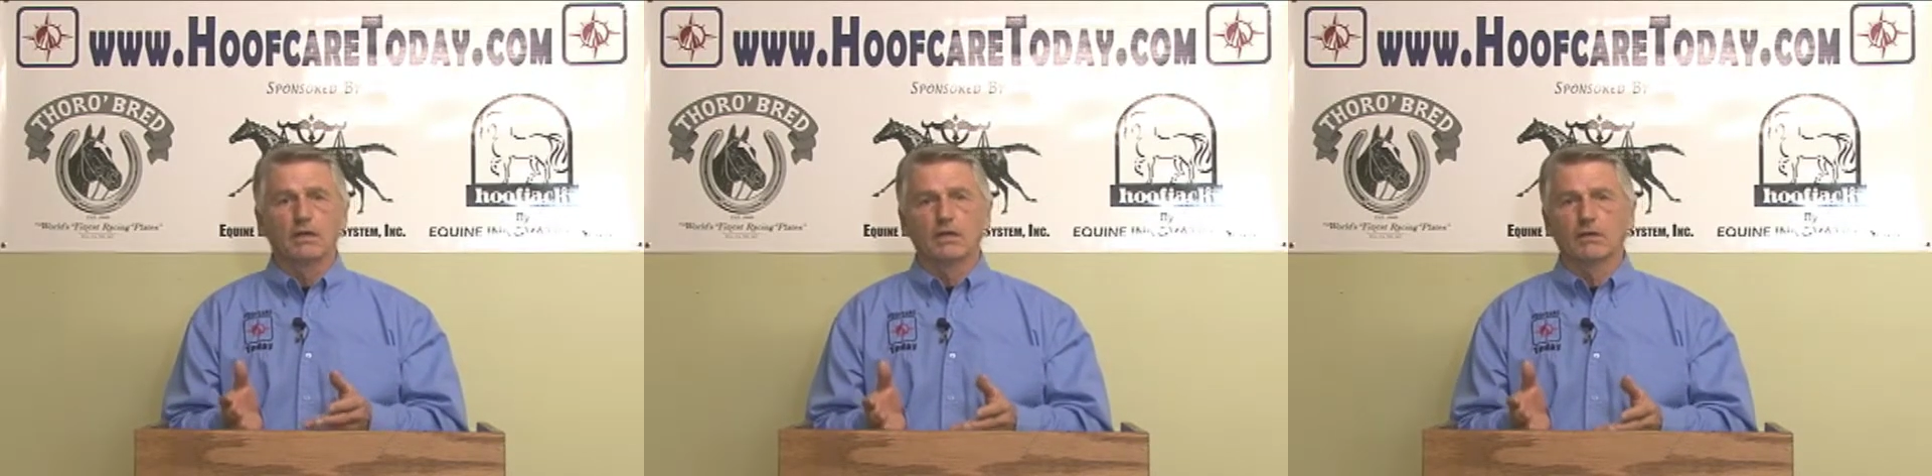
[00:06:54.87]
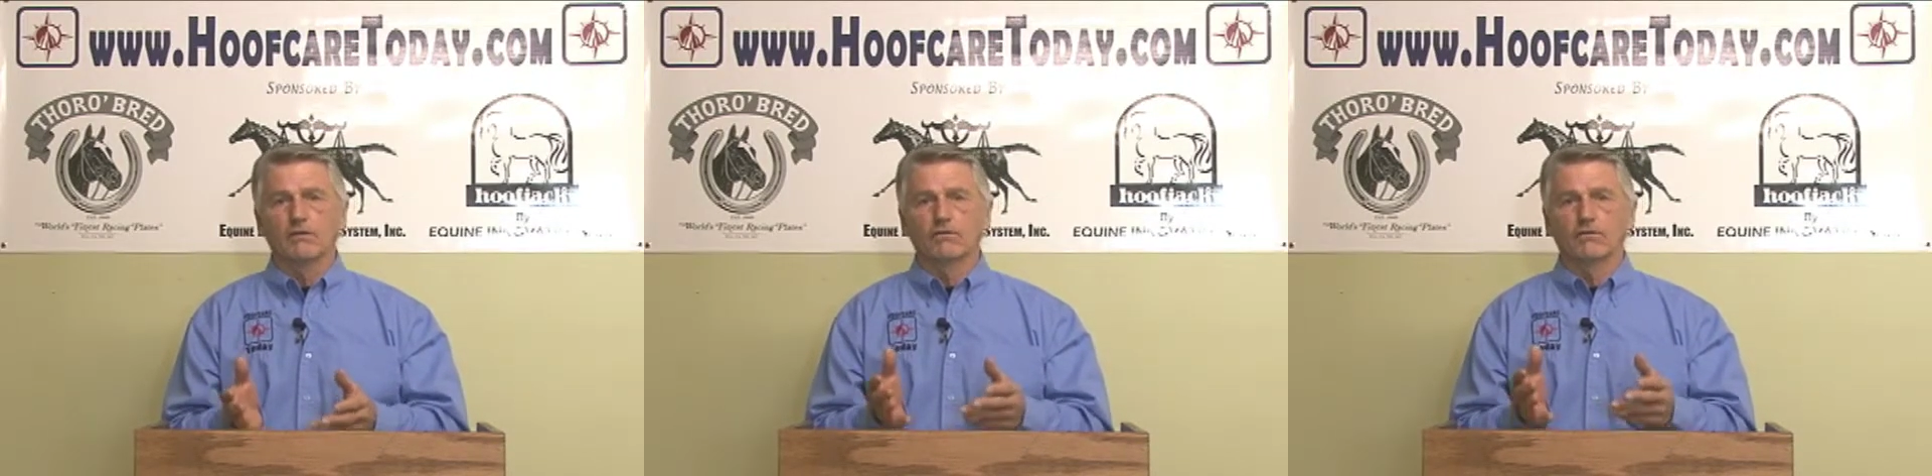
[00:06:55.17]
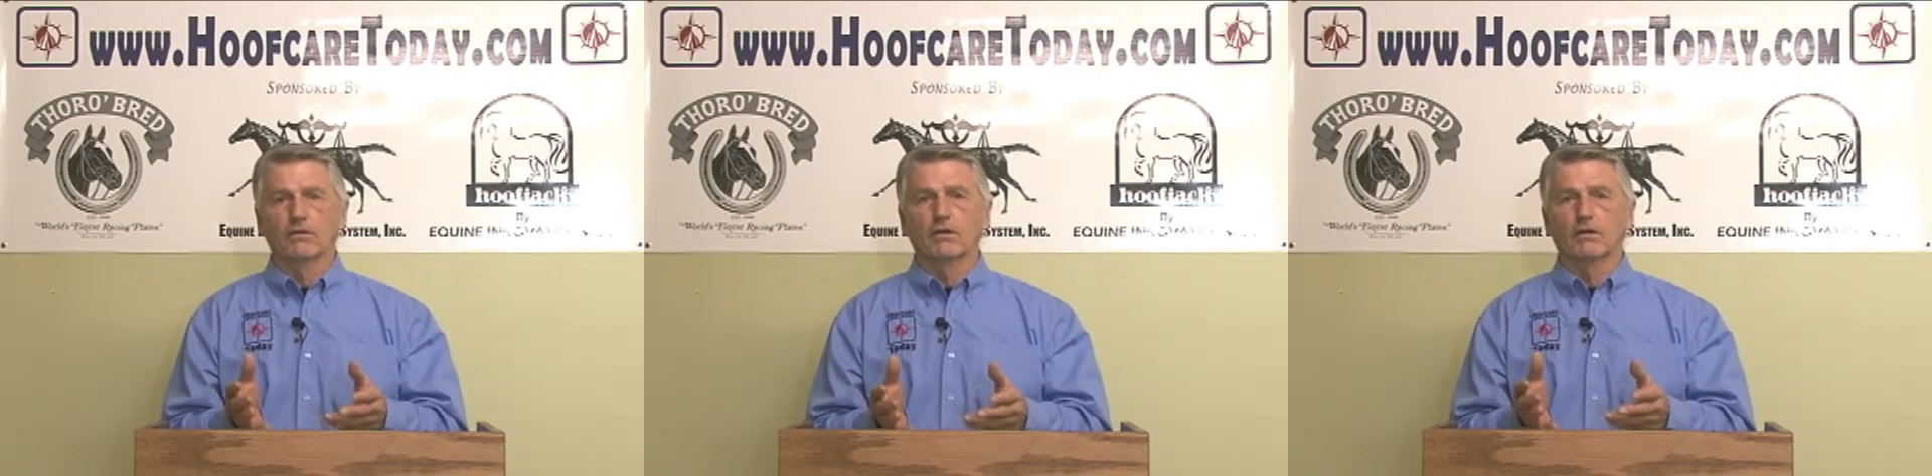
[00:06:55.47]

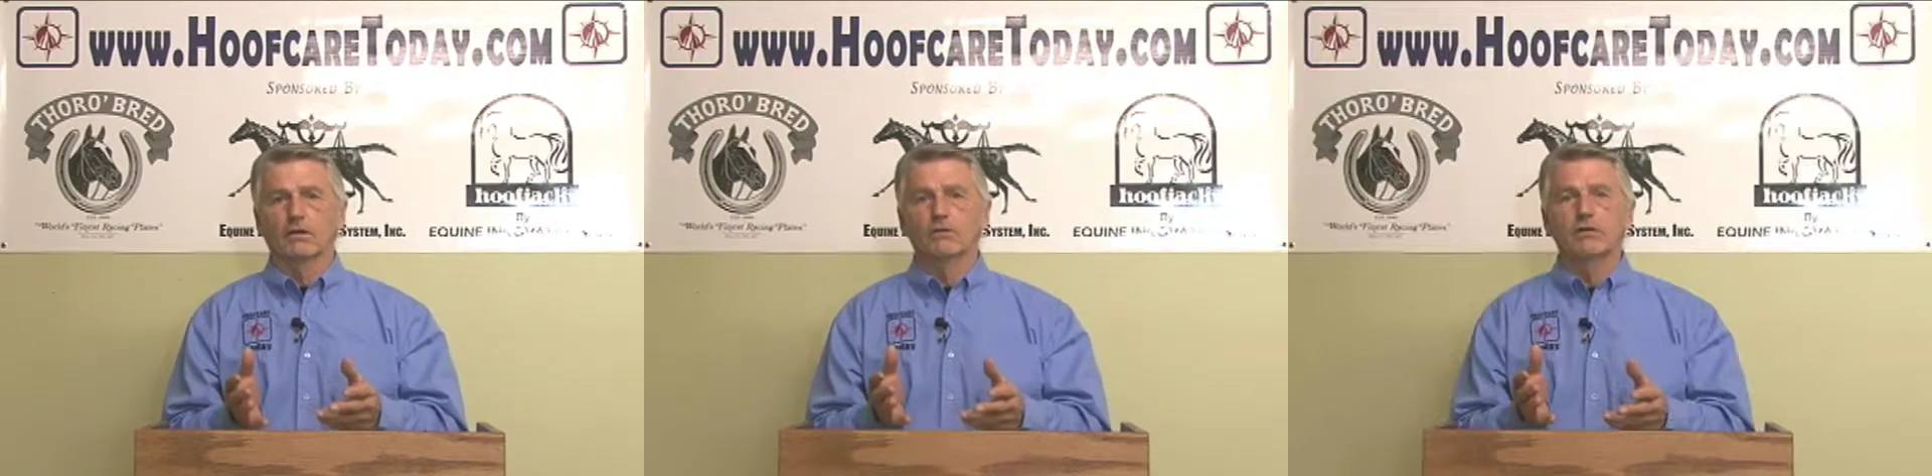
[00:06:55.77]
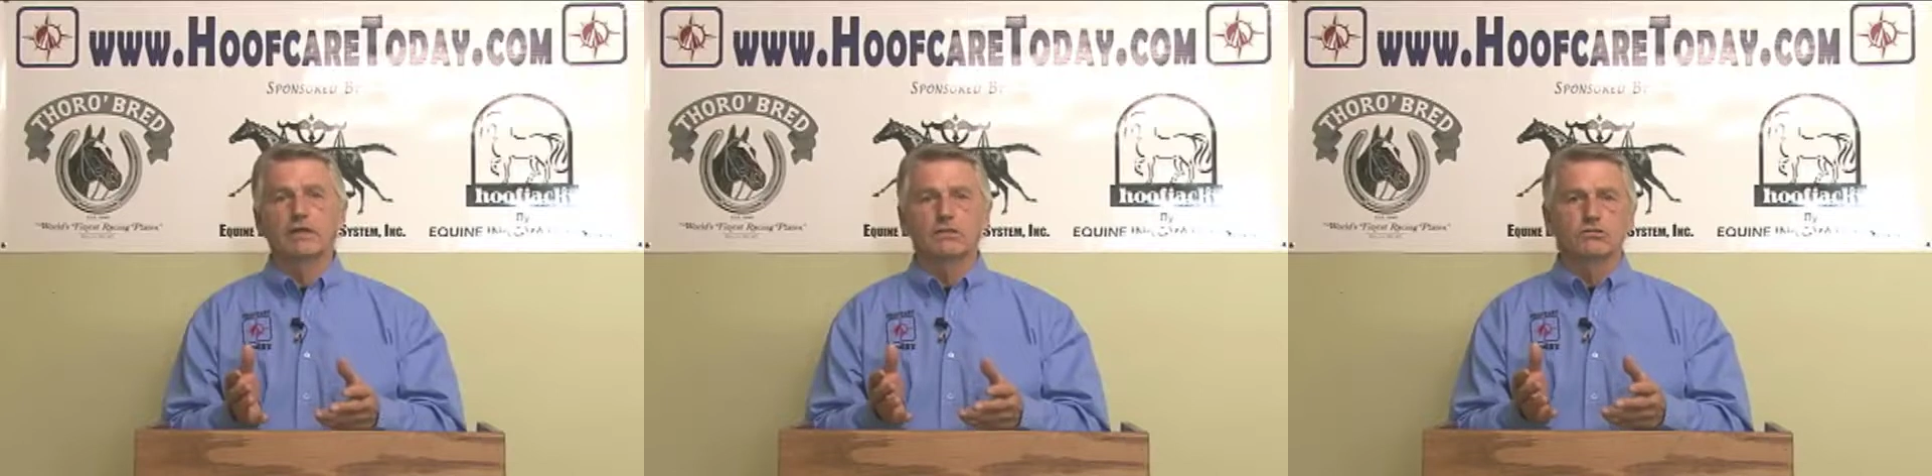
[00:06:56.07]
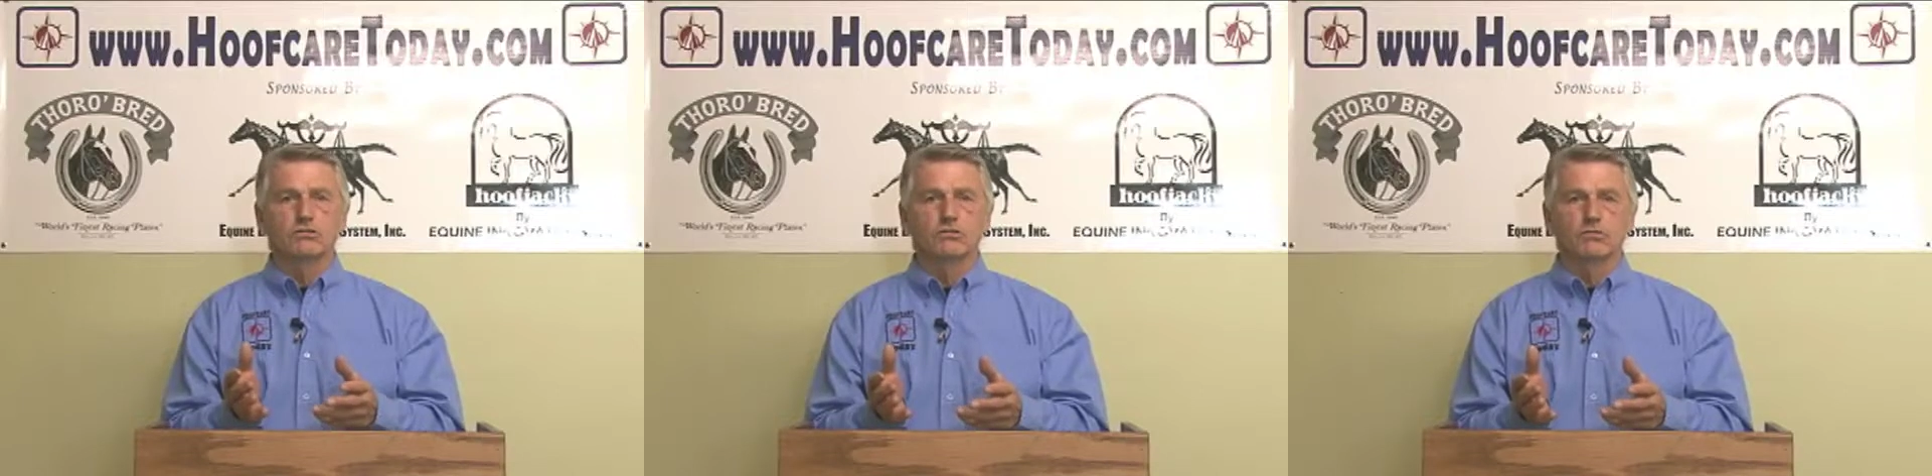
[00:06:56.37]
give
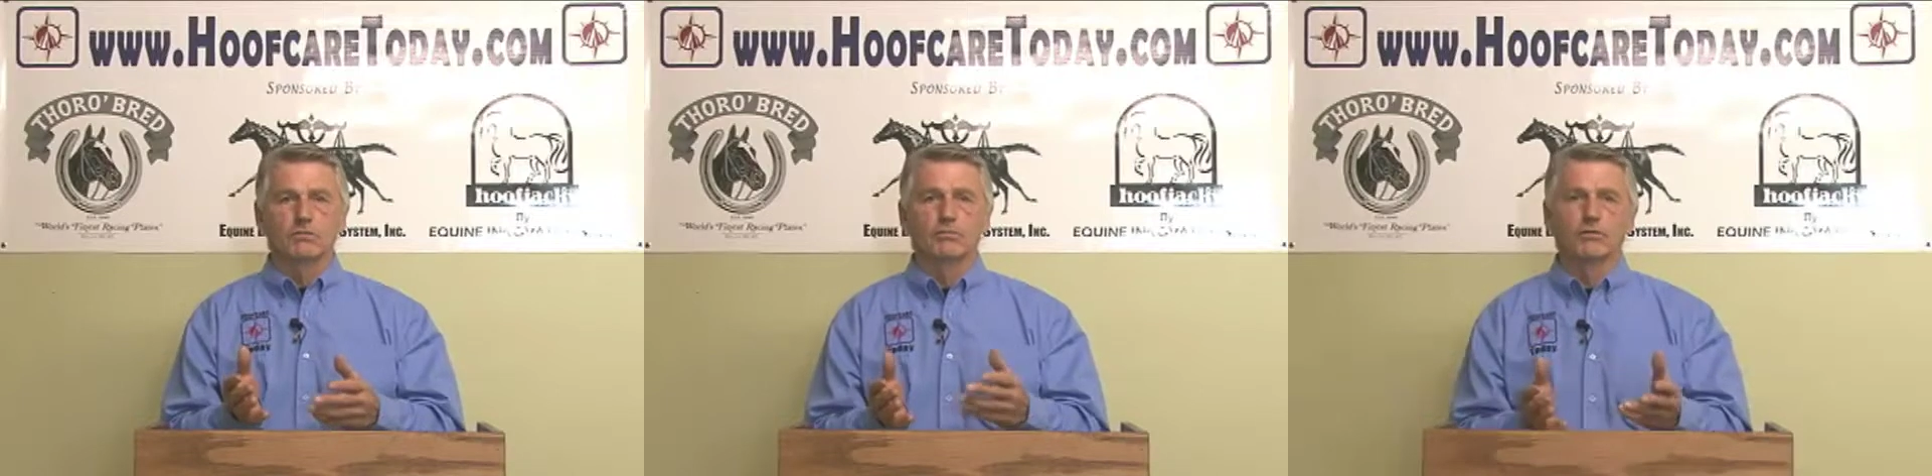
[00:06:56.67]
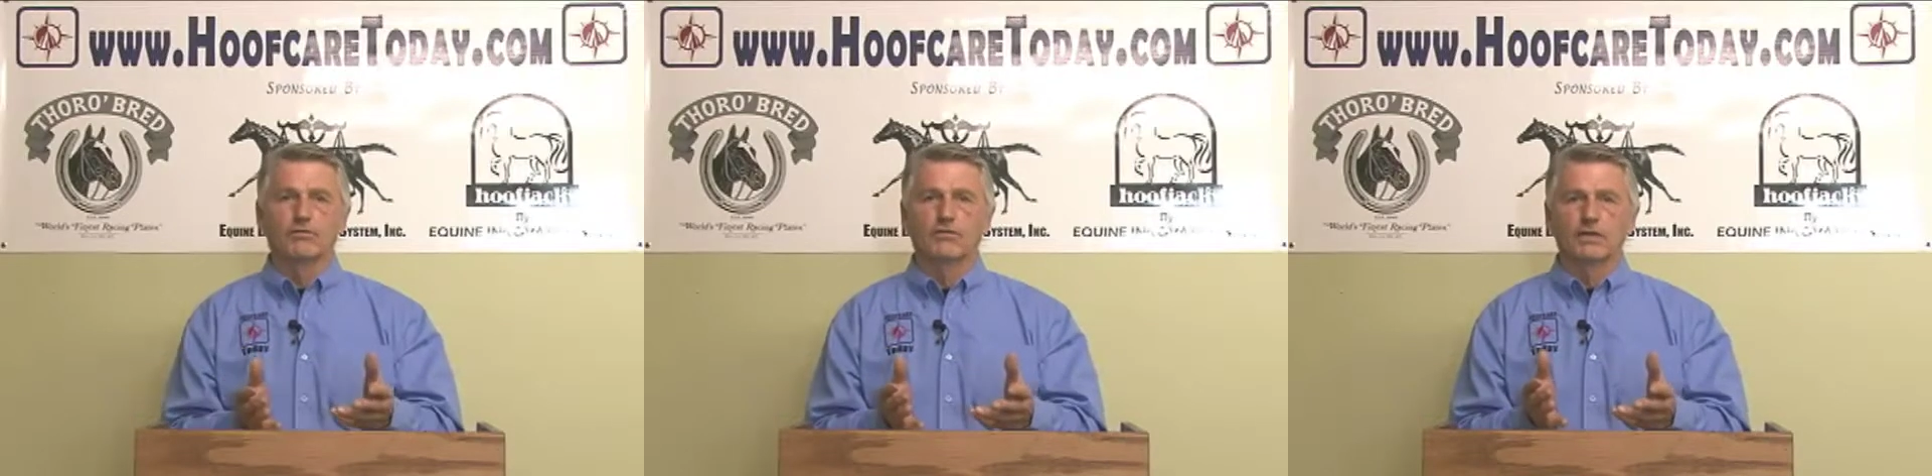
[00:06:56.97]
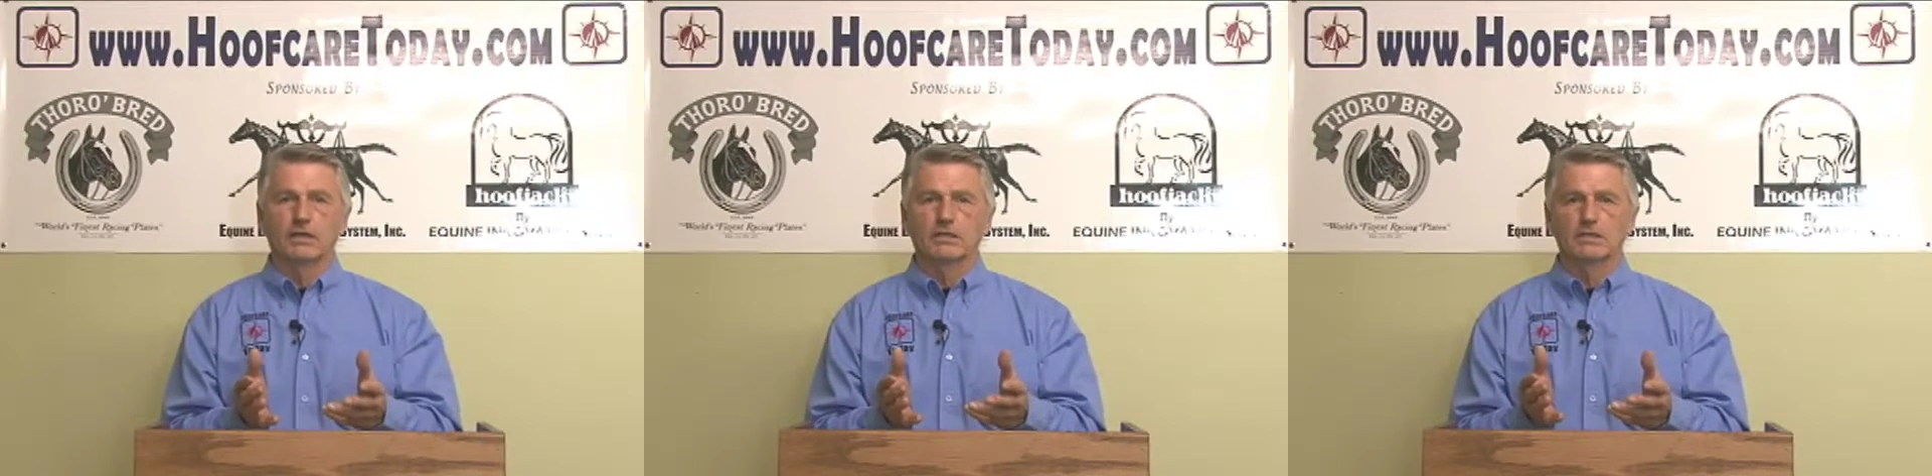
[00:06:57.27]
credence to a poor
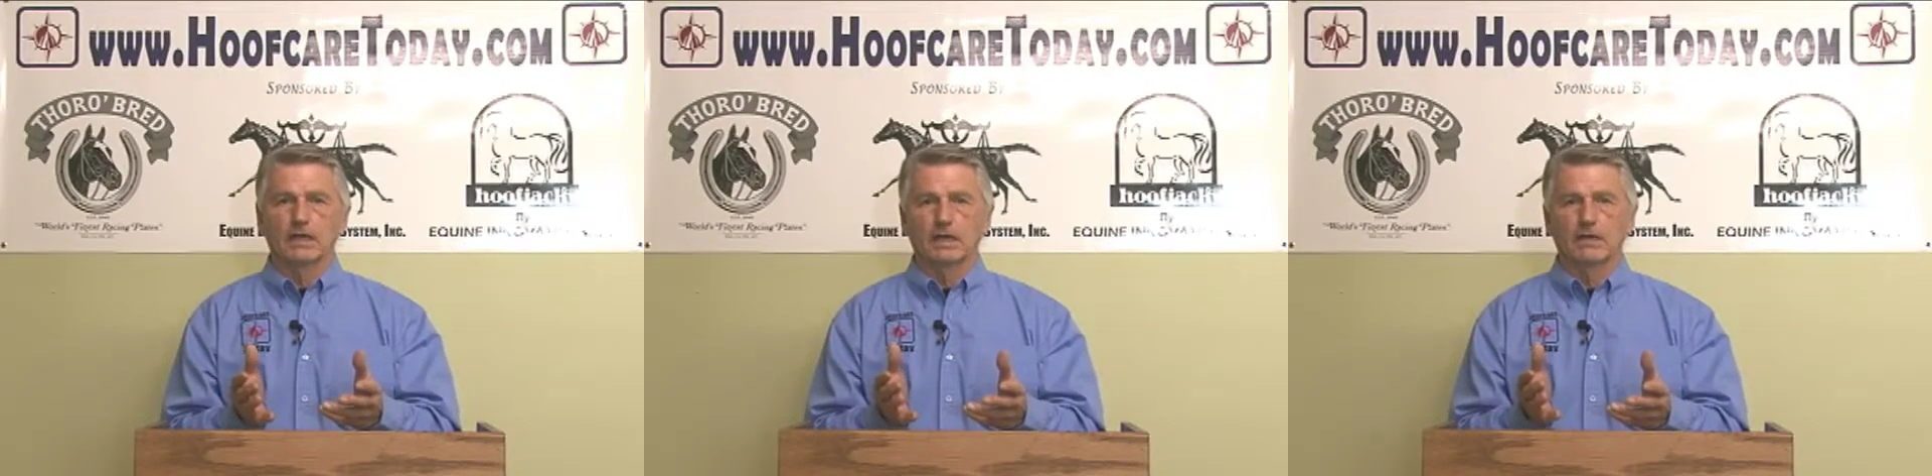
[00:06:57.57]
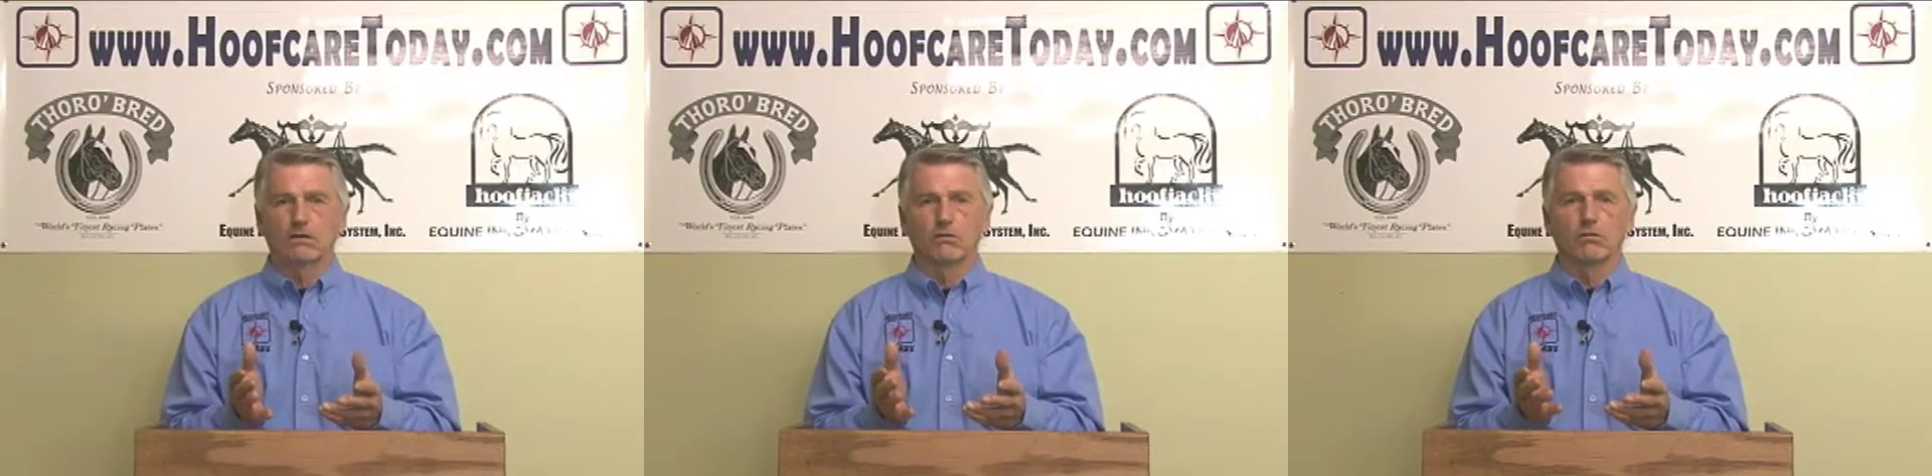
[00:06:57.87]
fitting saddle